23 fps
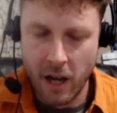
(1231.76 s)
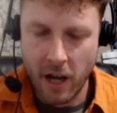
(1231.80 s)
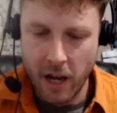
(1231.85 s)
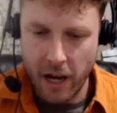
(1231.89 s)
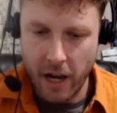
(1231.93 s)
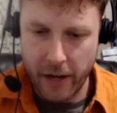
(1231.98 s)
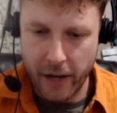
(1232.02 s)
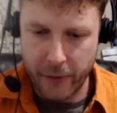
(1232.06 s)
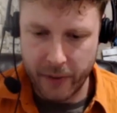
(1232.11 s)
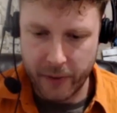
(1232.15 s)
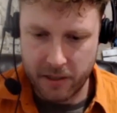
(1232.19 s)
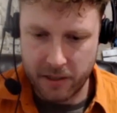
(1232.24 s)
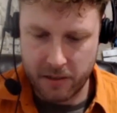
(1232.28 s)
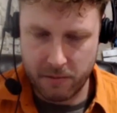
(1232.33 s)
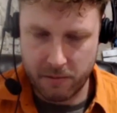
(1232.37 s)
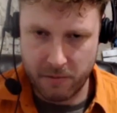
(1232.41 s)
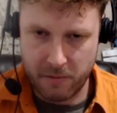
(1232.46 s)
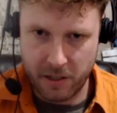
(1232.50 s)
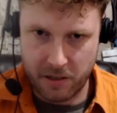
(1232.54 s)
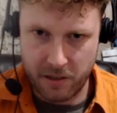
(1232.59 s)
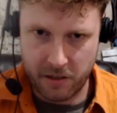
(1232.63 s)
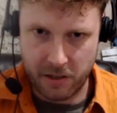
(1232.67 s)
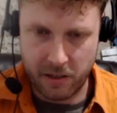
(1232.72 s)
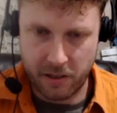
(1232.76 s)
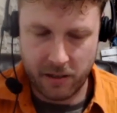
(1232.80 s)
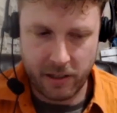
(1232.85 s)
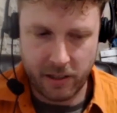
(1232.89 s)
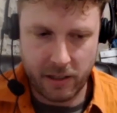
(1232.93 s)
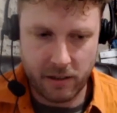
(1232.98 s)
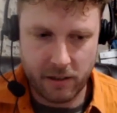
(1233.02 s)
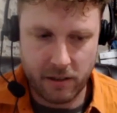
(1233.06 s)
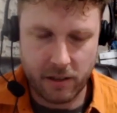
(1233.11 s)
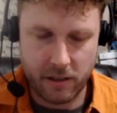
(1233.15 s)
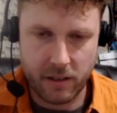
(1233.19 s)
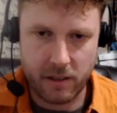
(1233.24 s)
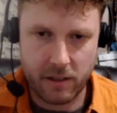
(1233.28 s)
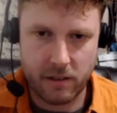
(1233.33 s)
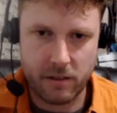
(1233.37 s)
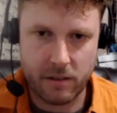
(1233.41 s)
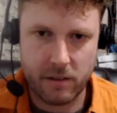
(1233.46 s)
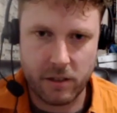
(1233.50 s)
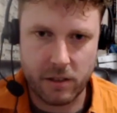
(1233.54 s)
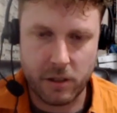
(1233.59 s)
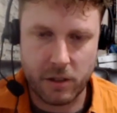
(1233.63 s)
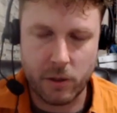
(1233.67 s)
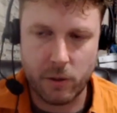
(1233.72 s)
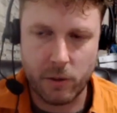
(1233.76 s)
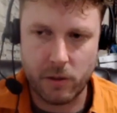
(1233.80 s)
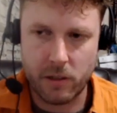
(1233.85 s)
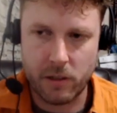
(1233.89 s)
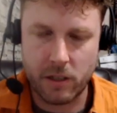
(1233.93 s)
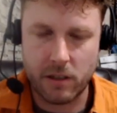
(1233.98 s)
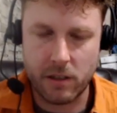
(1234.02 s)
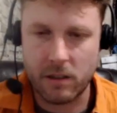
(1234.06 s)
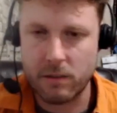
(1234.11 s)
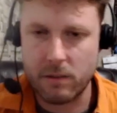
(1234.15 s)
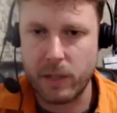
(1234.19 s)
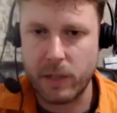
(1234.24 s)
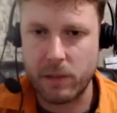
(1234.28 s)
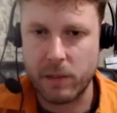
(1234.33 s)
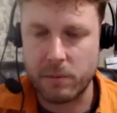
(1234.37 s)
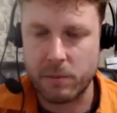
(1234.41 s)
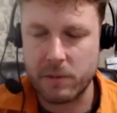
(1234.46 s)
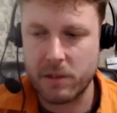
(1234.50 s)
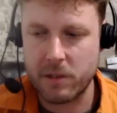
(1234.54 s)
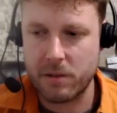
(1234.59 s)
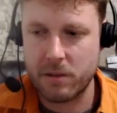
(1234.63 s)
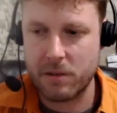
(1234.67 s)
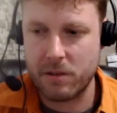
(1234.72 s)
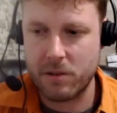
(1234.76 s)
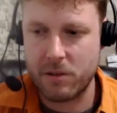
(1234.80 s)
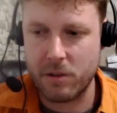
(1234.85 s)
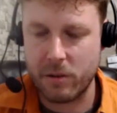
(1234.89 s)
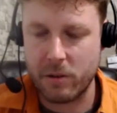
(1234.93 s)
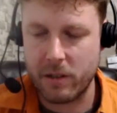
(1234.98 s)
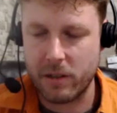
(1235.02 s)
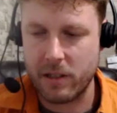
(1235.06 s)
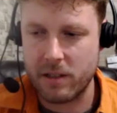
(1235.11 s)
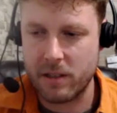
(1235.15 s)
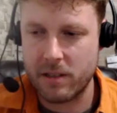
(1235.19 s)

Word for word: and recirculate their cooling pumps. So